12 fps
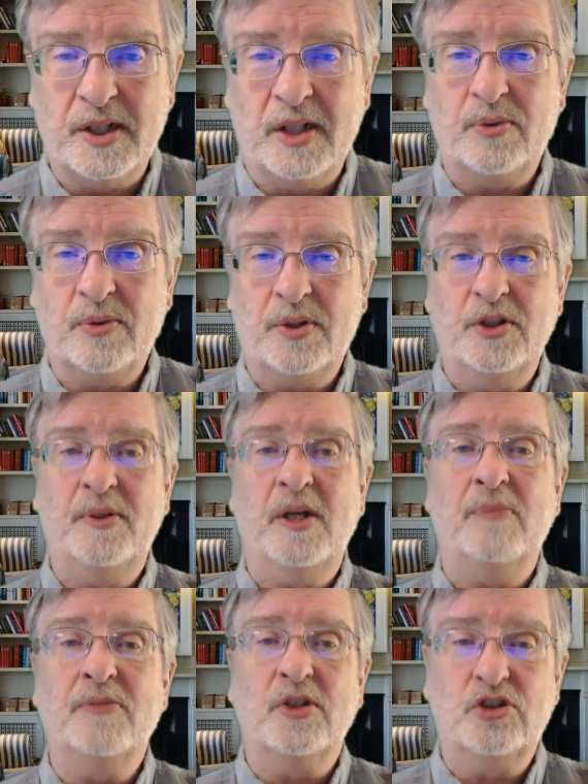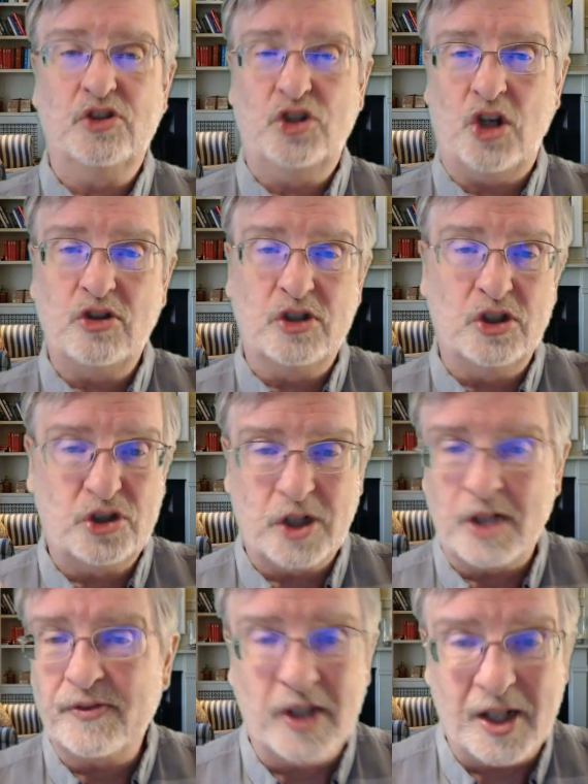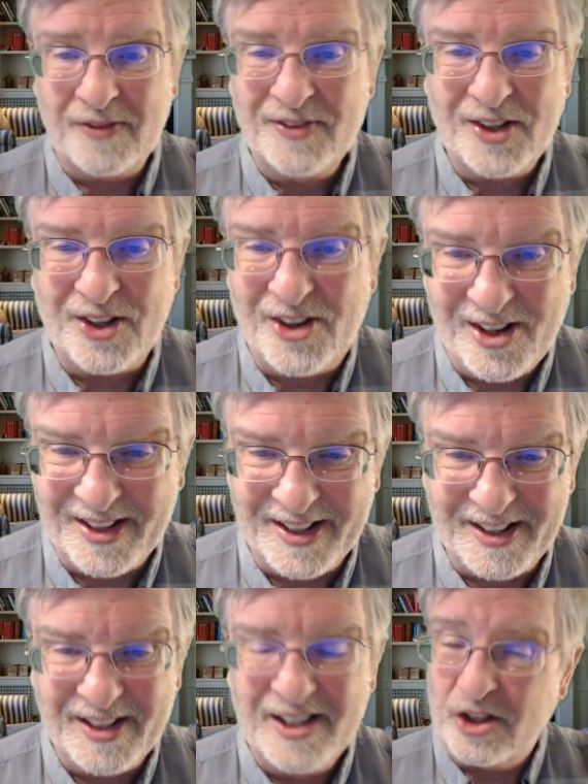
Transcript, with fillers: In other words, you become the chosen servant of the harlot.